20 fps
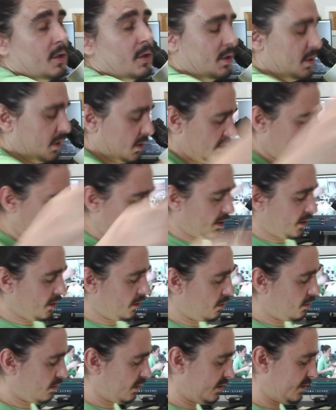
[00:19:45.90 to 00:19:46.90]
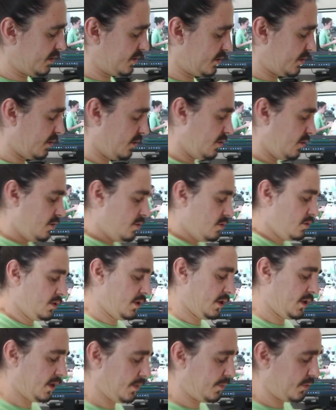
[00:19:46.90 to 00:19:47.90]
and now I just go
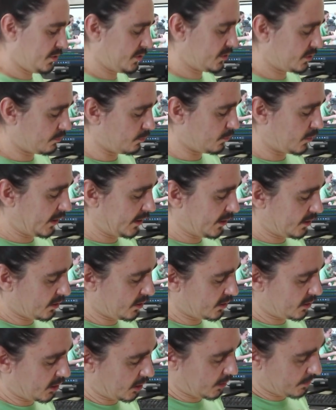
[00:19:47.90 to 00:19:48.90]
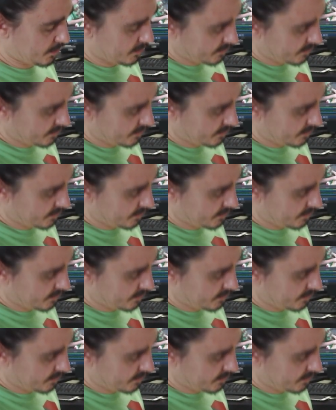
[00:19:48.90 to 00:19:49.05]
and I put some weight on top of